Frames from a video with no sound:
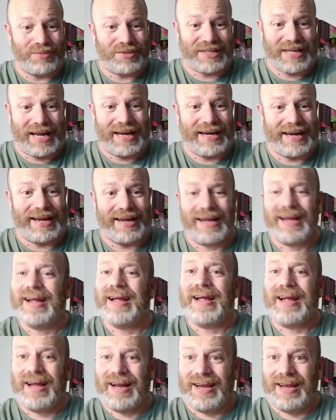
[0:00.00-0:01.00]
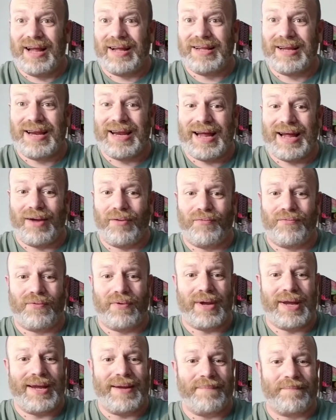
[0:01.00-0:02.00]
saying it. London Ale
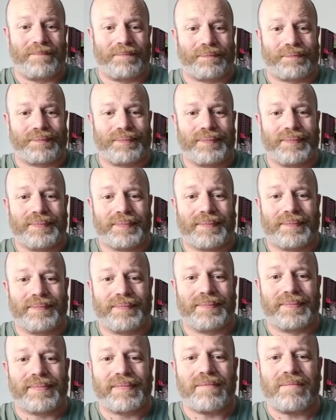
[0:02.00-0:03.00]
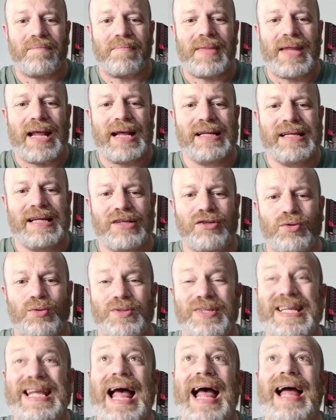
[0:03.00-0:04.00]
3. This was
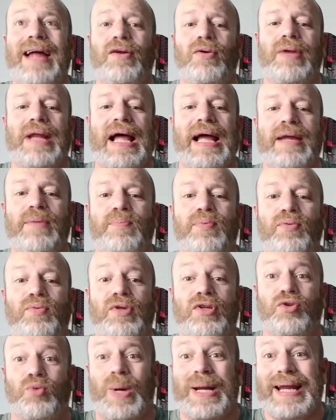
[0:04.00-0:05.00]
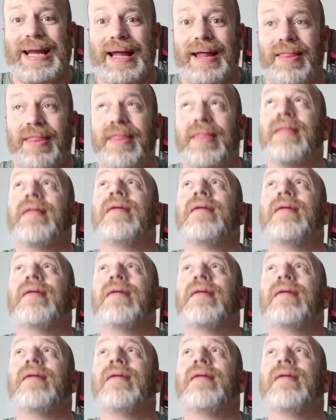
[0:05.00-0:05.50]
canned on April the 20th,